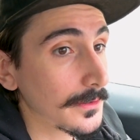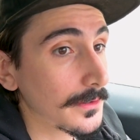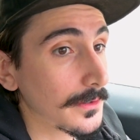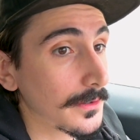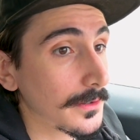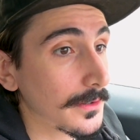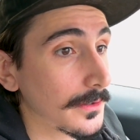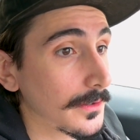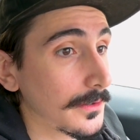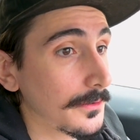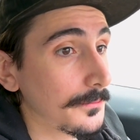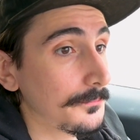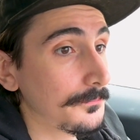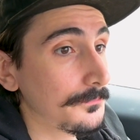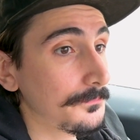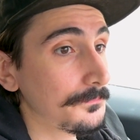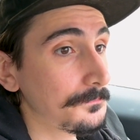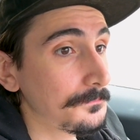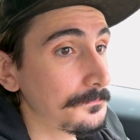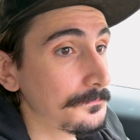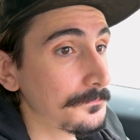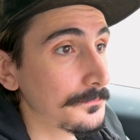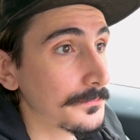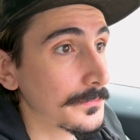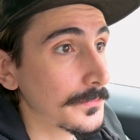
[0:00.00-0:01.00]

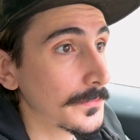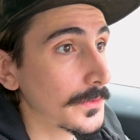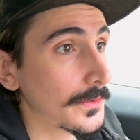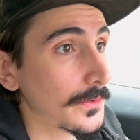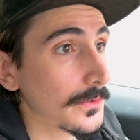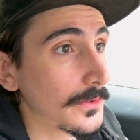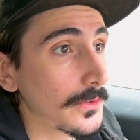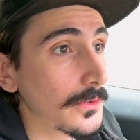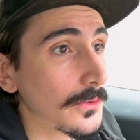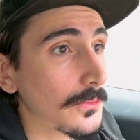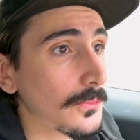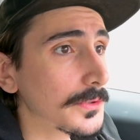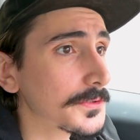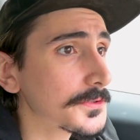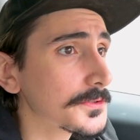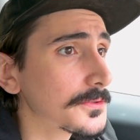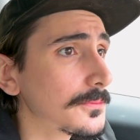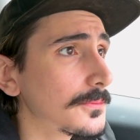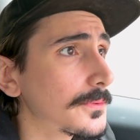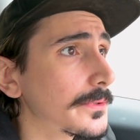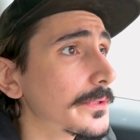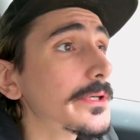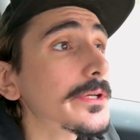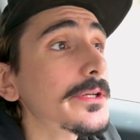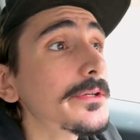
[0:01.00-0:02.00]
what's the
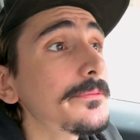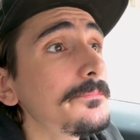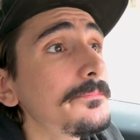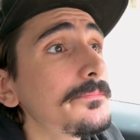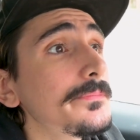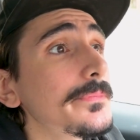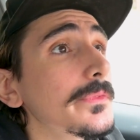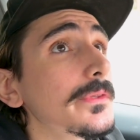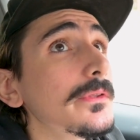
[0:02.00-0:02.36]
word?